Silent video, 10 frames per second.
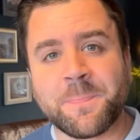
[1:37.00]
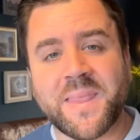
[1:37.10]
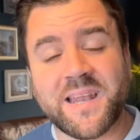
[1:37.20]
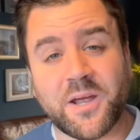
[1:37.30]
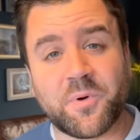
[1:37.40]

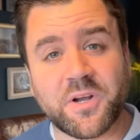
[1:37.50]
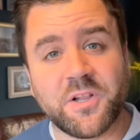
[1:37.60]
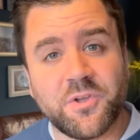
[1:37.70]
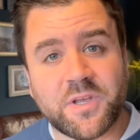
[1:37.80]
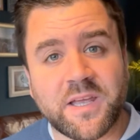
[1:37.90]
Now we're going
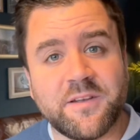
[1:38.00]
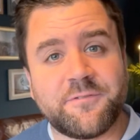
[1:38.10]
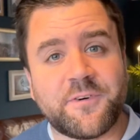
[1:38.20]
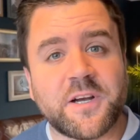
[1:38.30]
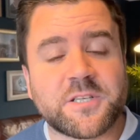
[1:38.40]
to look in
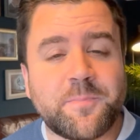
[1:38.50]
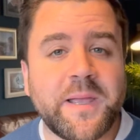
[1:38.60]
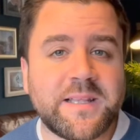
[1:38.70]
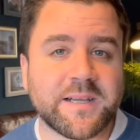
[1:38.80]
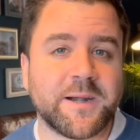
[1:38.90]
First
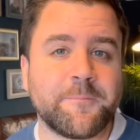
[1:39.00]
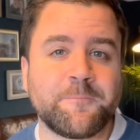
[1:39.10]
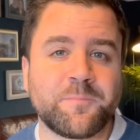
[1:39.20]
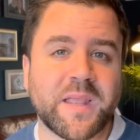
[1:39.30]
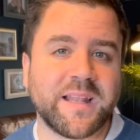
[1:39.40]
Peter,
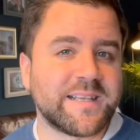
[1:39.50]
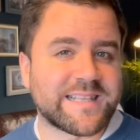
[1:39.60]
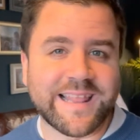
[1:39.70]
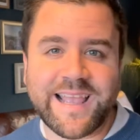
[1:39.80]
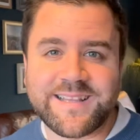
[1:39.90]
and this
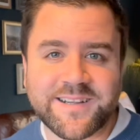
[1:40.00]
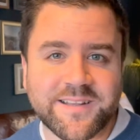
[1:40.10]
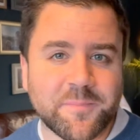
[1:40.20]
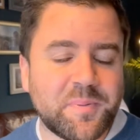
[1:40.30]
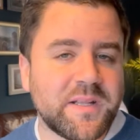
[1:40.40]
letter
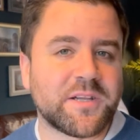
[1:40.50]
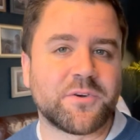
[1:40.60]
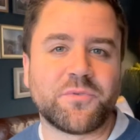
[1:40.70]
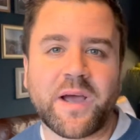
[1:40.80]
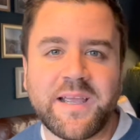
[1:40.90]
that Peter
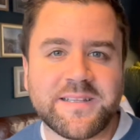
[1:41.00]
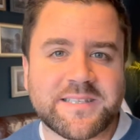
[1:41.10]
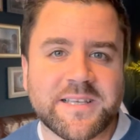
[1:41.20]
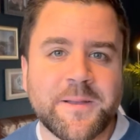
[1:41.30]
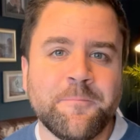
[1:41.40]

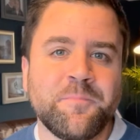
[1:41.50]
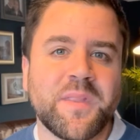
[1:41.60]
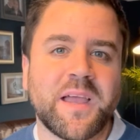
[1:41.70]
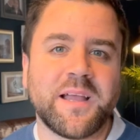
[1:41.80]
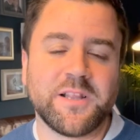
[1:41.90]
writes,
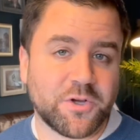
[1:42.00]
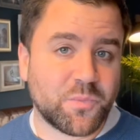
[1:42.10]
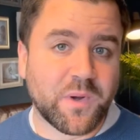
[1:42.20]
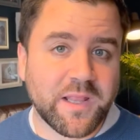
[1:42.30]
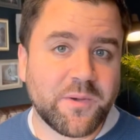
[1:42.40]
uh, Lord
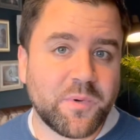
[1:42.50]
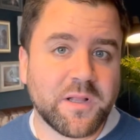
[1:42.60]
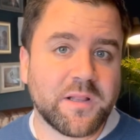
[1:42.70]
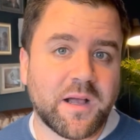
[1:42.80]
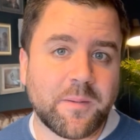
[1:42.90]
willing,
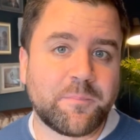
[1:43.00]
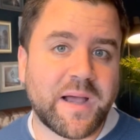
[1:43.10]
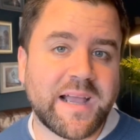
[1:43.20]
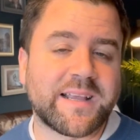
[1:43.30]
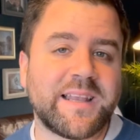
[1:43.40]
we'll
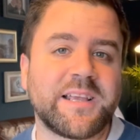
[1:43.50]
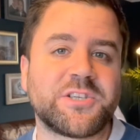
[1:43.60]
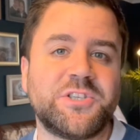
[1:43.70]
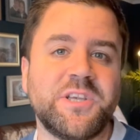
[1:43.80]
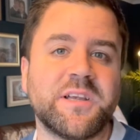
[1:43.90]
unpack
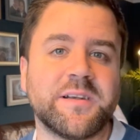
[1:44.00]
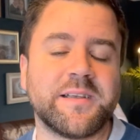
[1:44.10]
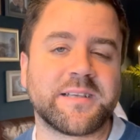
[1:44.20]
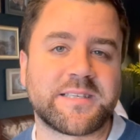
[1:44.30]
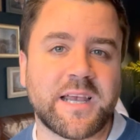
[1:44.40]
next year in
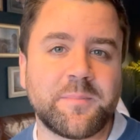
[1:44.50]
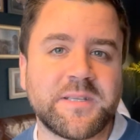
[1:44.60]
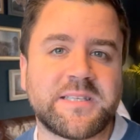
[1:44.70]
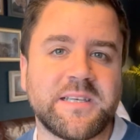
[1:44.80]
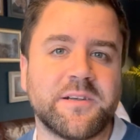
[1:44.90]
a sermon
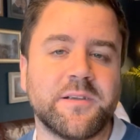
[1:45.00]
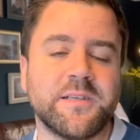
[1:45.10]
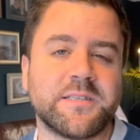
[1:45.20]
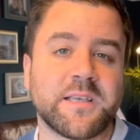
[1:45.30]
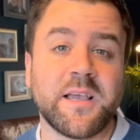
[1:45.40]

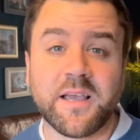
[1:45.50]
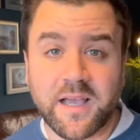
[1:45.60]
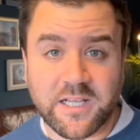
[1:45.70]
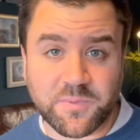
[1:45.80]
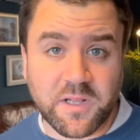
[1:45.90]
series
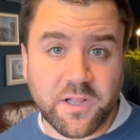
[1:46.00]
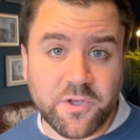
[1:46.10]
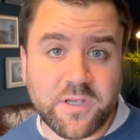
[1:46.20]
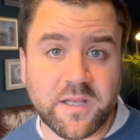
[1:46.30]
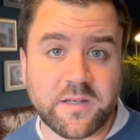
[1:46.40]
as we
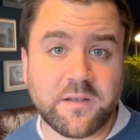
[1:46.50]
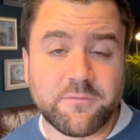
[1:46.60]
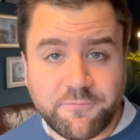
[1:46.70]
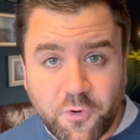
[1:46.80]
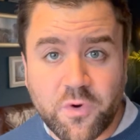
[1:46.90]
look
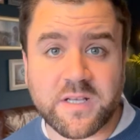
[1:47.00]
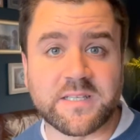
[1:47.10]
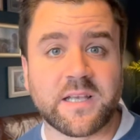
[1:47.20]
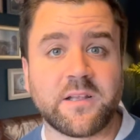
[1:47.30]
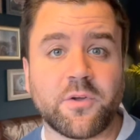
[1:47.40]
in
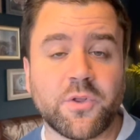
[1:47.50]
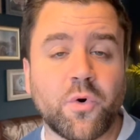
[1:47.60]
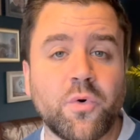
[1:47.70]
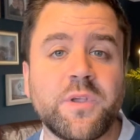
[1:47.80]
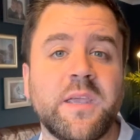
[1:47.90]
focusing on the
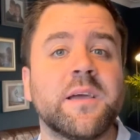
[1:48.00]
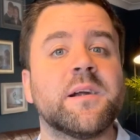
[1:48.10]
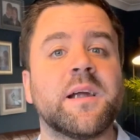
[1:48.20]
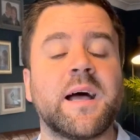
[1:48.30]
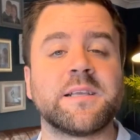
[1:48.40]
whole
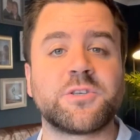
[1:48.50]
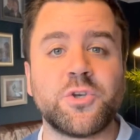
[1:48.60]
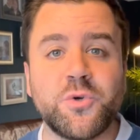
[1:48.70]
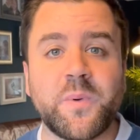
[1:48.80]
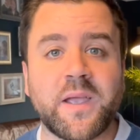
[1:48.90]
year as
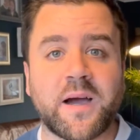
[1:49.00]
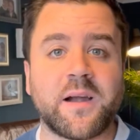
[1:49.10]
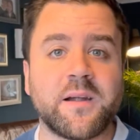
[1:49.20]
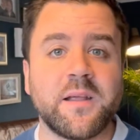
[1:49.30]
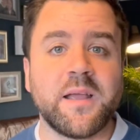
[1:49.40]
who we
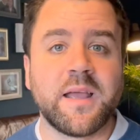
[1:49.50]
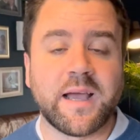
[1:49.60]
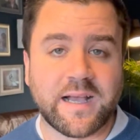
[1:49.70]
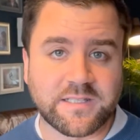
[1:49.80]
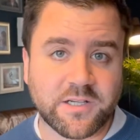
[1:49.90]
are
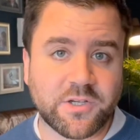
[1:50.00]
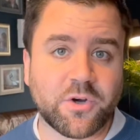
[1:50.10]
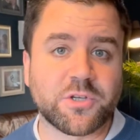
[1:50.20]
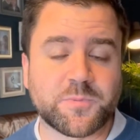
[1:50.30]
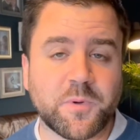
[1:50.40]
as a
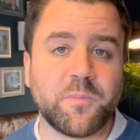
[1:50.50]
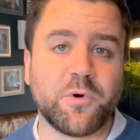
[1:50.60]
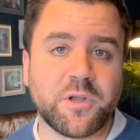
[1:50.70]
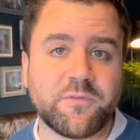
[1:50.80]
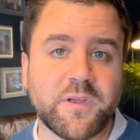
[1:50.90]
gospel
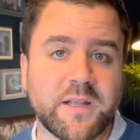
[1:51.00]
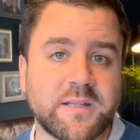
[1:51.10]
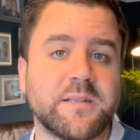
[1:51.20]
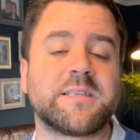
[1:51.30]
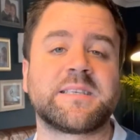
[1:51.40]

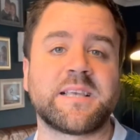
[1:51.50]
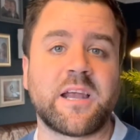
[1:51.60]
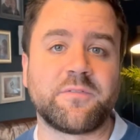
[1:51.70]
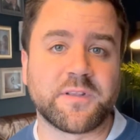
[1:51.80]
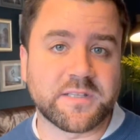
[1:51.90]
motivated
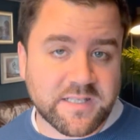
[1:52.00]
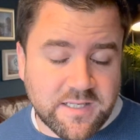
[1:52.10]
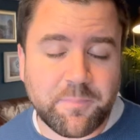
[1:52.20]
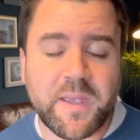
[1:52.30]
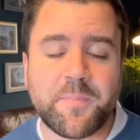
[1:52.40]
servants, as
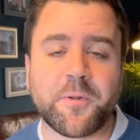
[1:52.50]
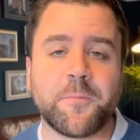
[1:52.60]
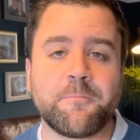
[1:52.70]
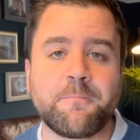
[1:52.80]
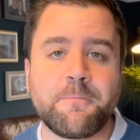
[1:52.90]
a people.